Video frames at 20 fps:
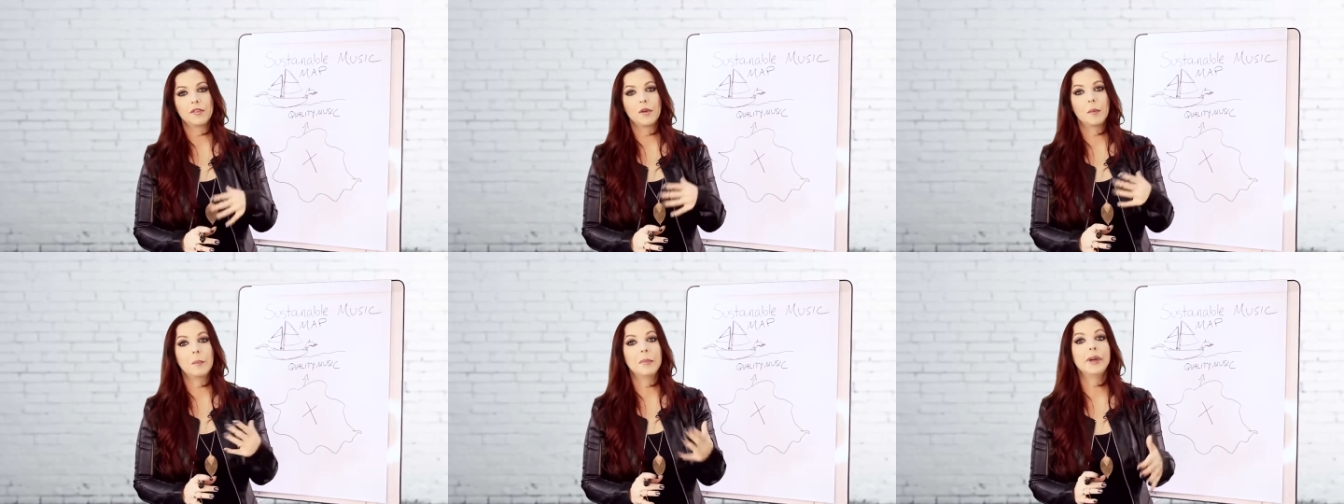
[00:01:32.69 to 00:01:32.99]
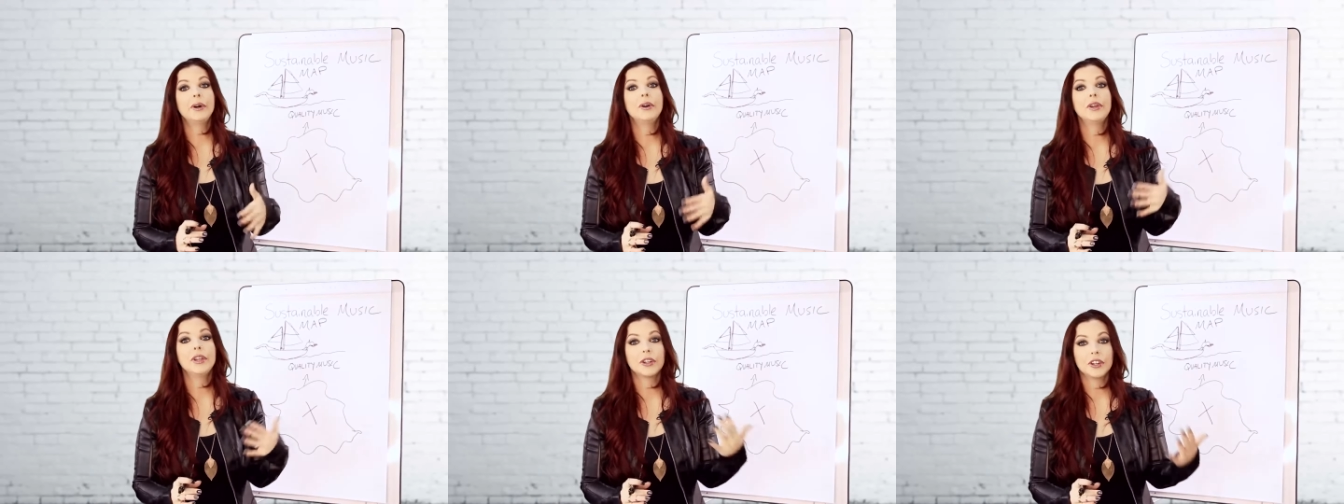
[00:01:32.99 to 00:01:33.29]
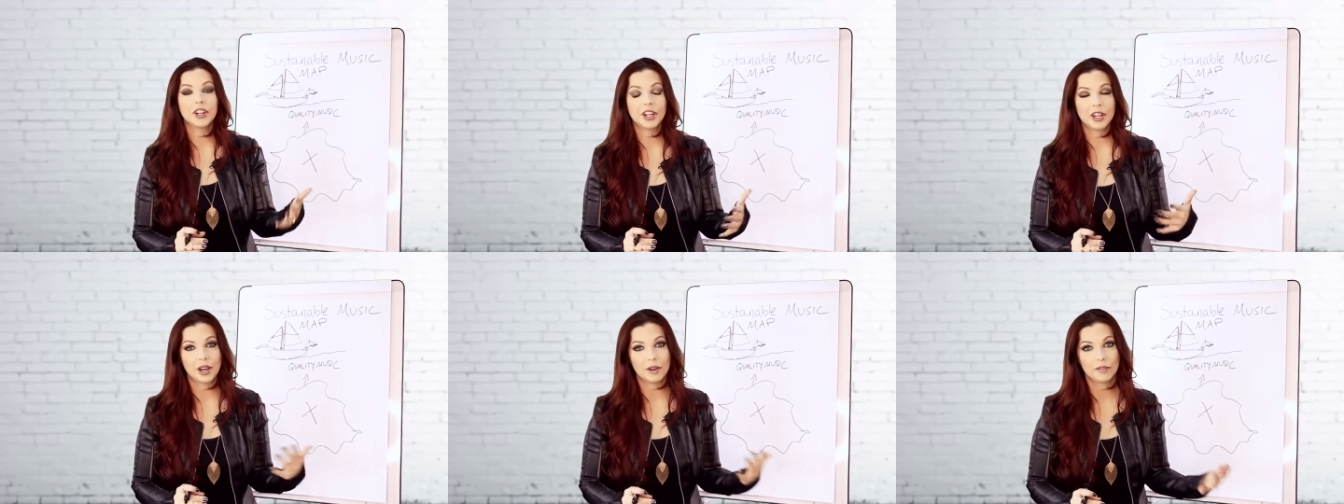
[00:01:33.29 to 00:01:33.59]

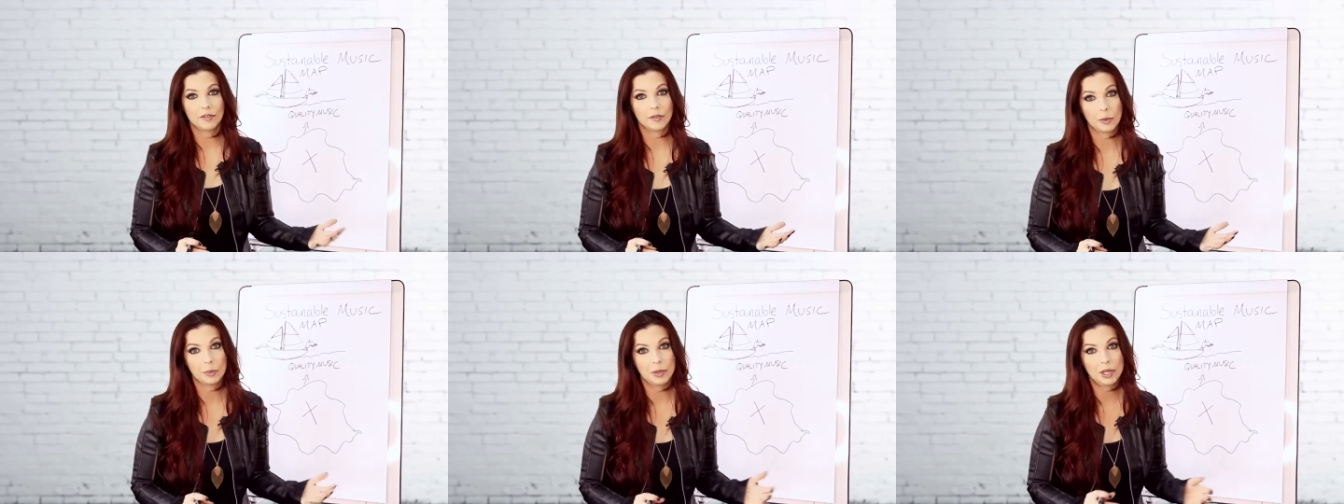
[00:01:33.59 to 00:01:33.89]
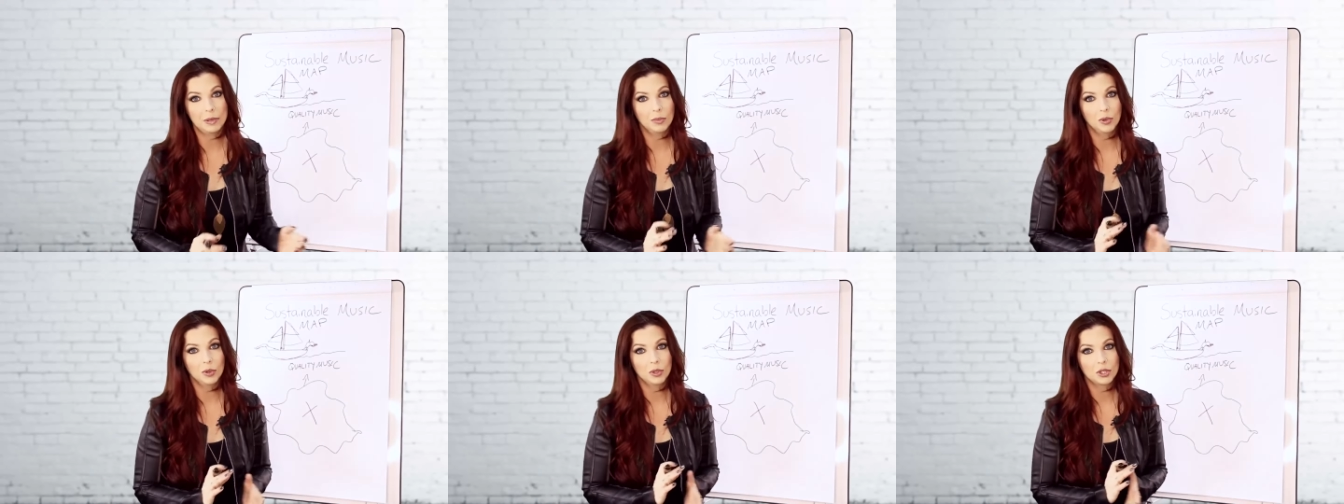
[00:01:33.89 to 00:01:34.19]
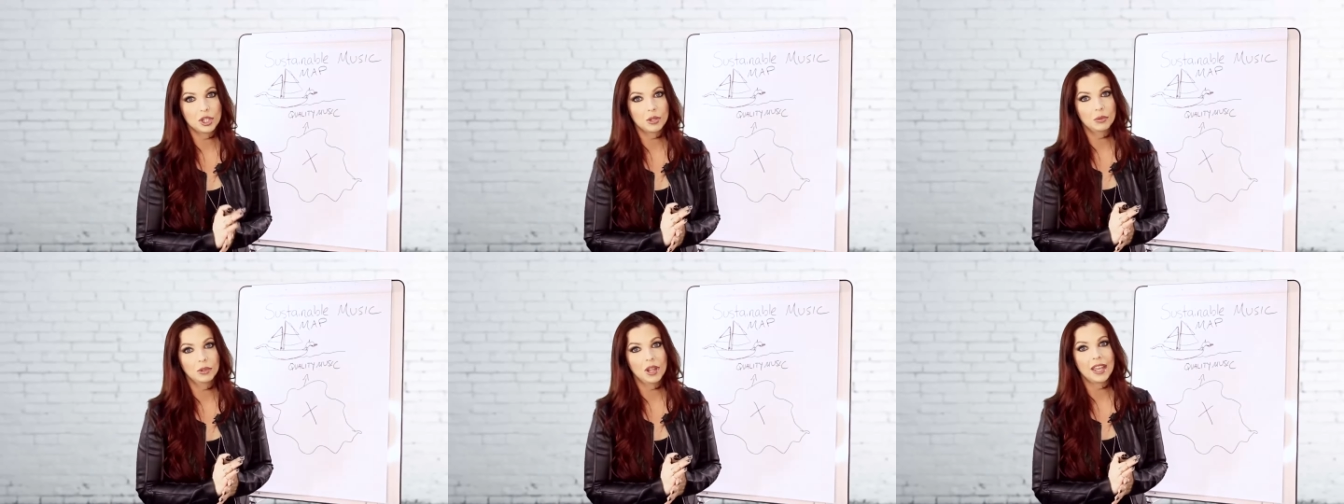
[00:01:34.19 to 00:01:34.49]
familiar enough for people
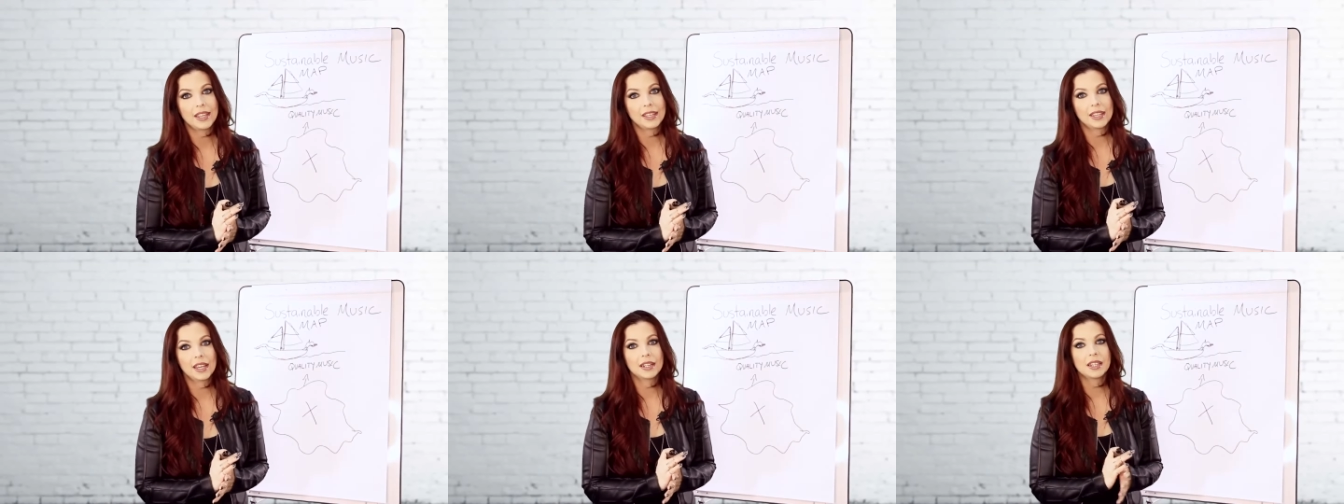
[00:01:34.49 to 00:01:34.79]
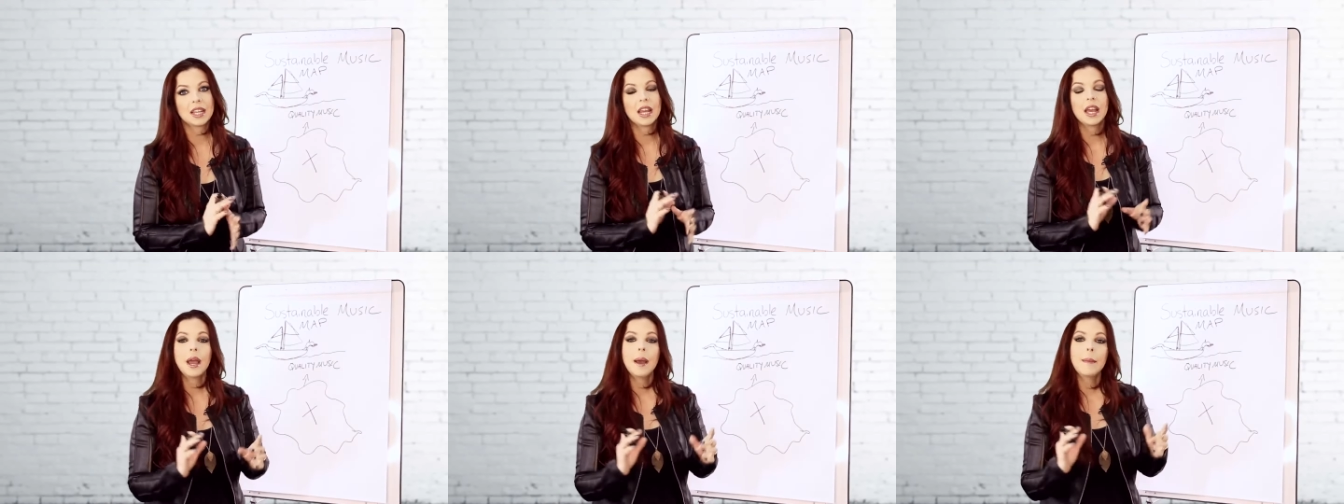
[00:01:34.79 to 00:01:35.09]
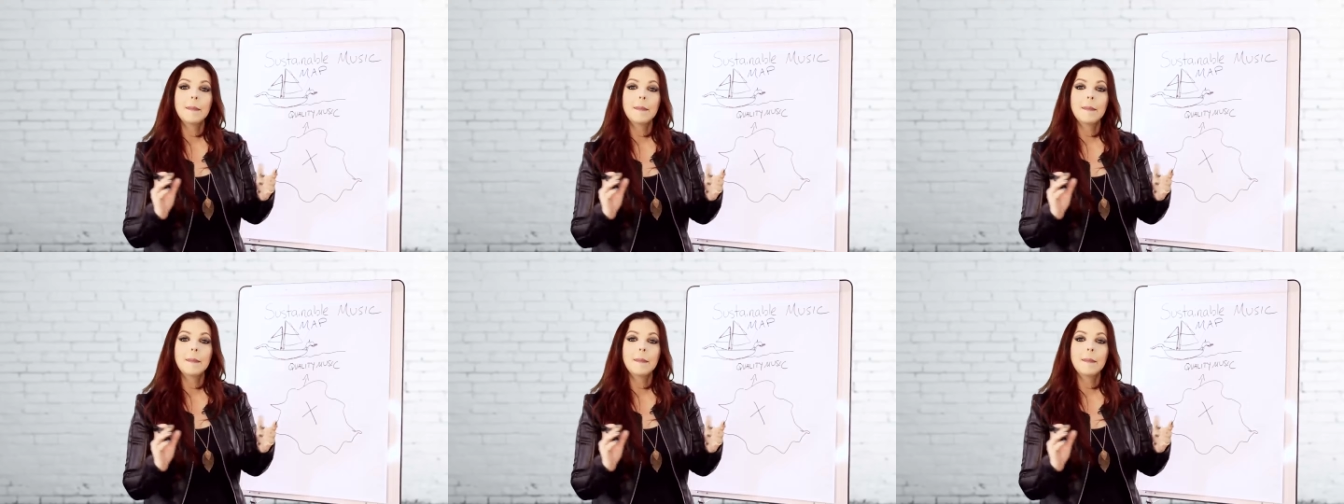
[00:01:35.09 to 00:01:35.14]
to like it.